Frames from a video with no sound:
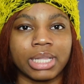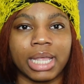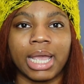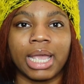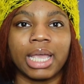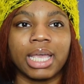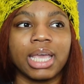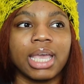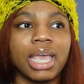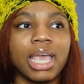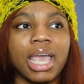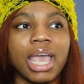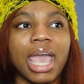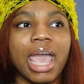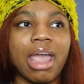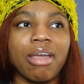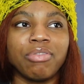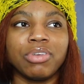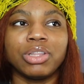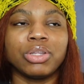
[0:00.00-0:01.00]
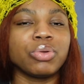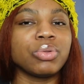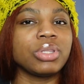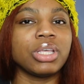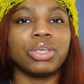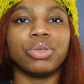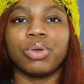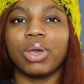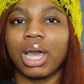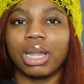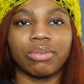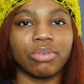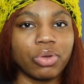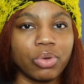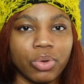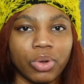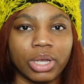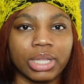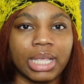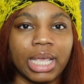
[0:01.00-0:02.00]
Like every little thing you gotta
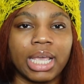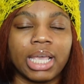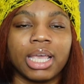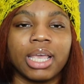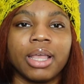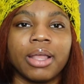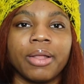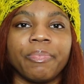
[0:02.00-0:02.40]
record, like